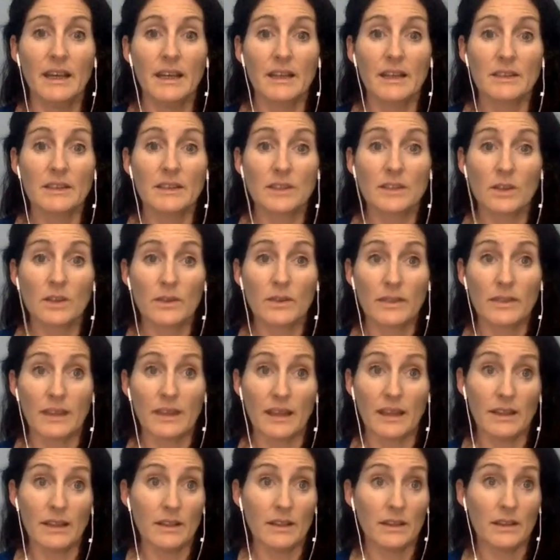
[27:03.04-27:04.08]
so
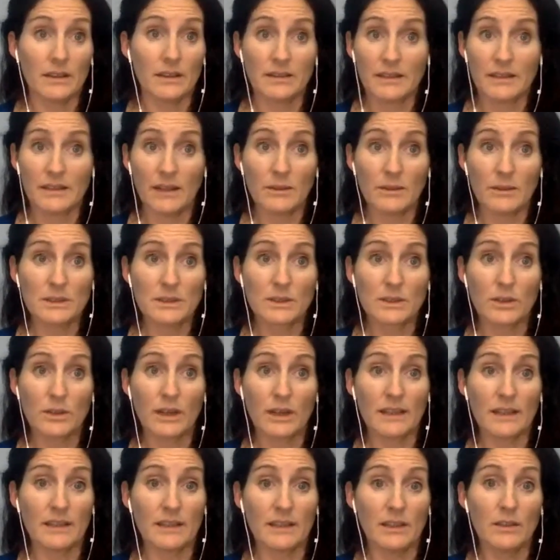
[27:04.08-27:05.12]
th- that was
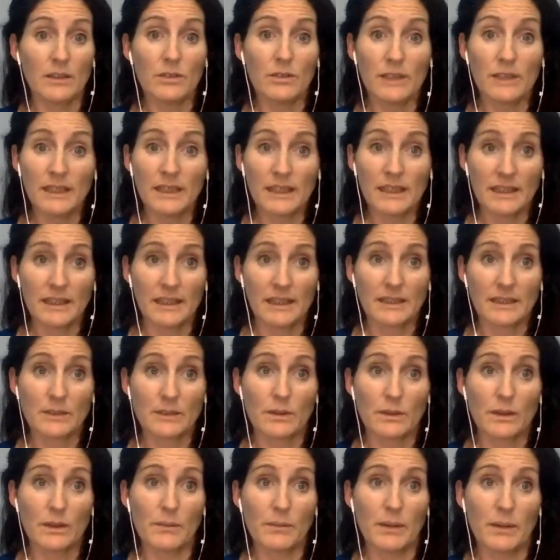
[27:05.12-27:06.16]
great that you really connected
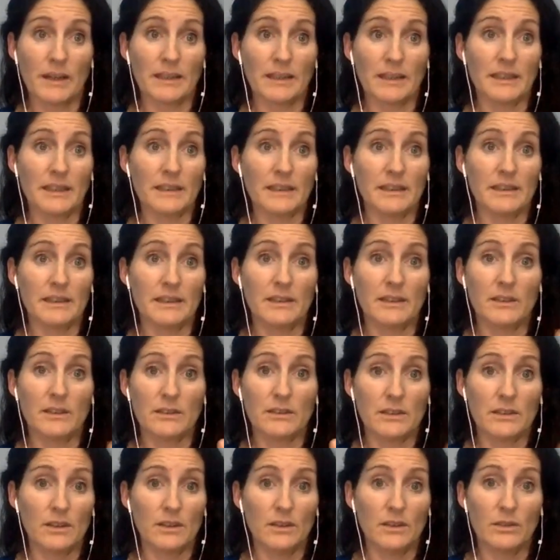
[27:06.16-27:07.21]
with your body and you
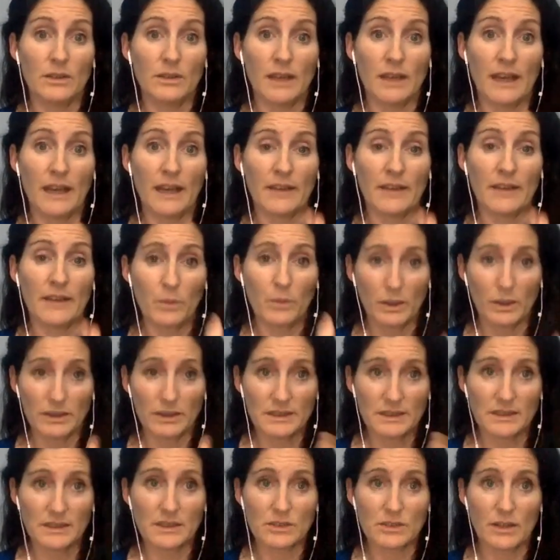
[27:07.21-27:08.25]
you had the
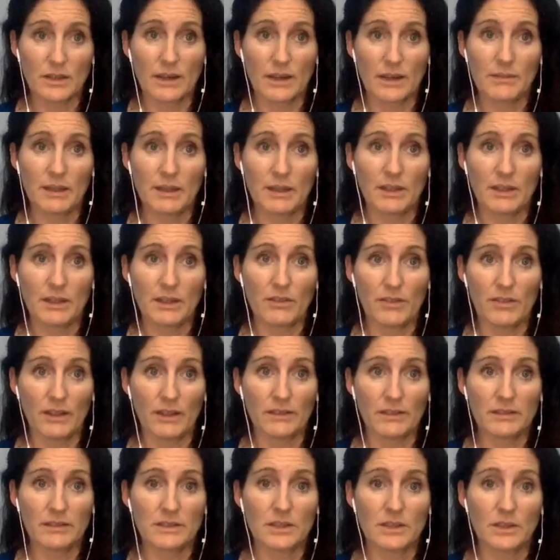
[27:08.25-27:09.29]
words to describe how you felt
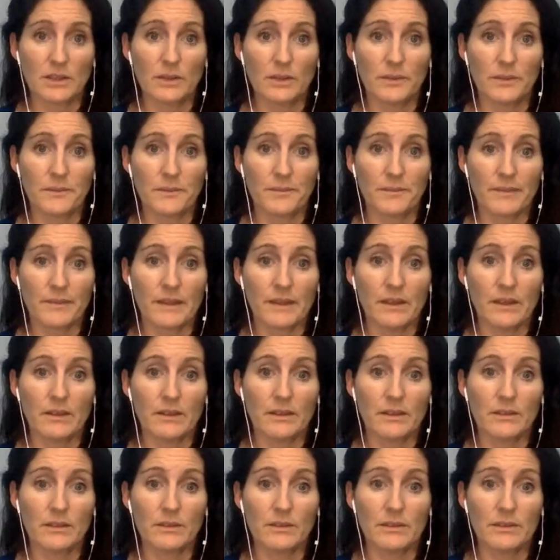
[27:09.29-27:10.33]
so
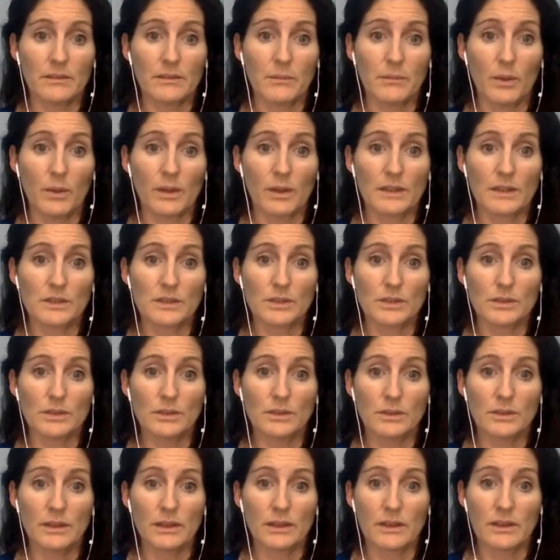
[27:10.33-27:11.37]
you're more in tune
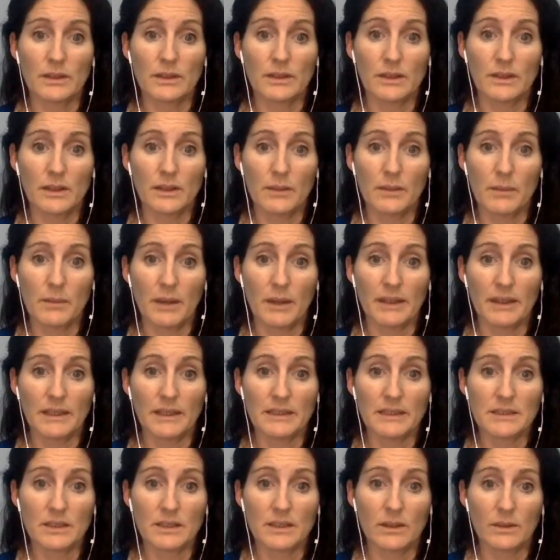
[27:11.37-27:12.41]
with your your body
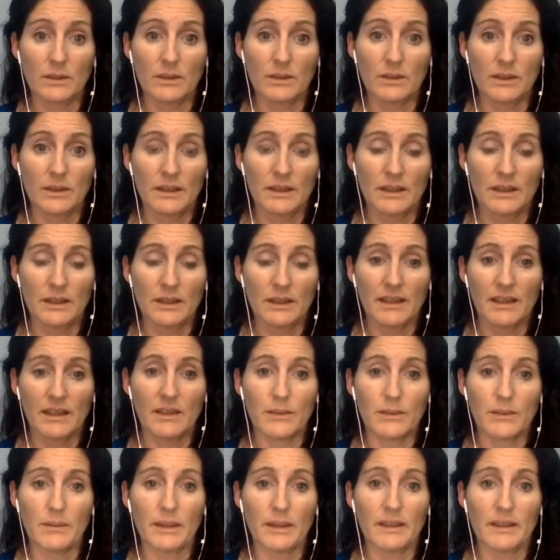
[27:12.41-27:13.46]
so Thank
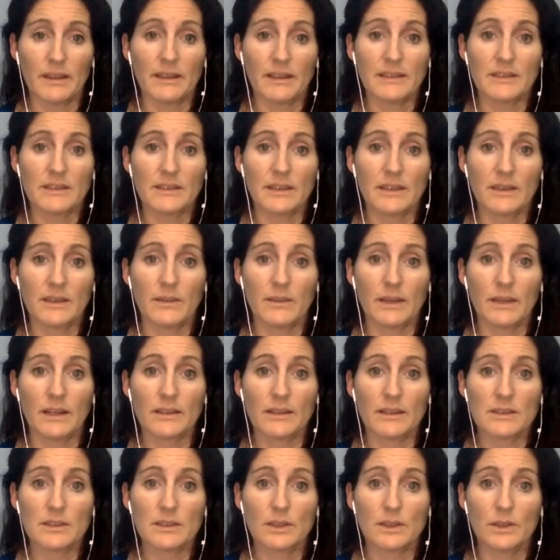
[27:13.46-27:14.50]
you, Bella. Is there anyone
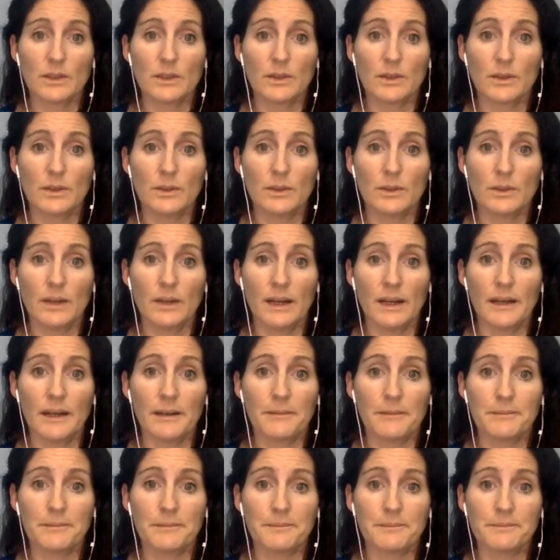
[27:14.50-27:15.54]
else who?
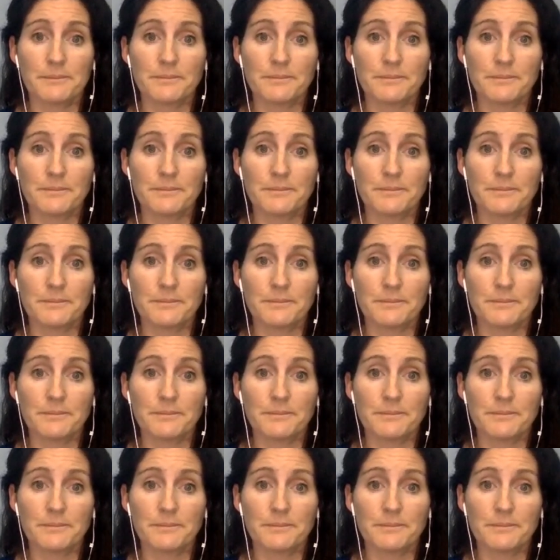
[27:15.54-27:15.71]
Um,